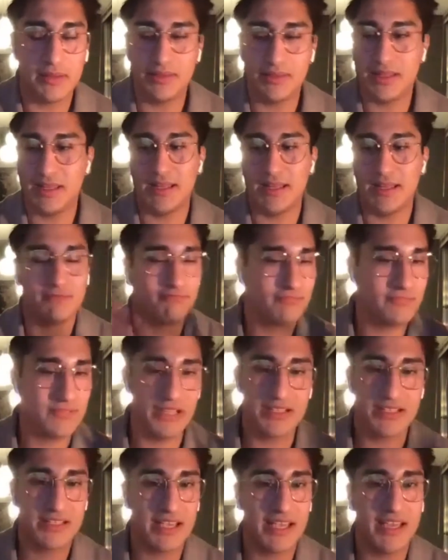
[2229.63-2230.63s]
and then
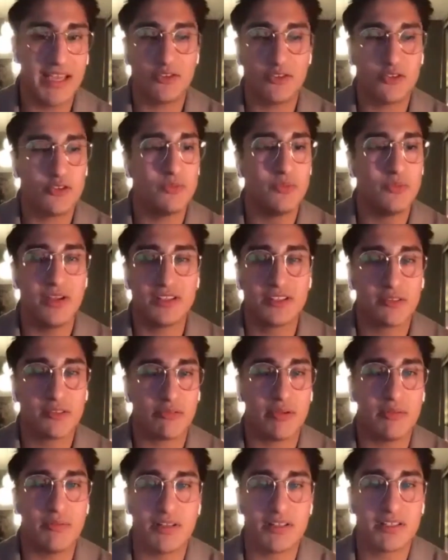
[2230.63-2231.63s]
let's say 2 months,
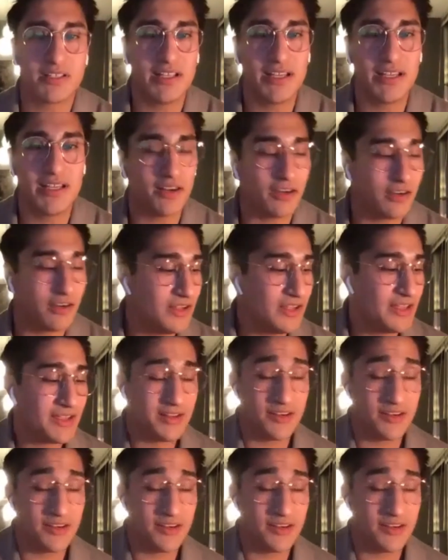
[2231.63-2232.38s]
3 months later,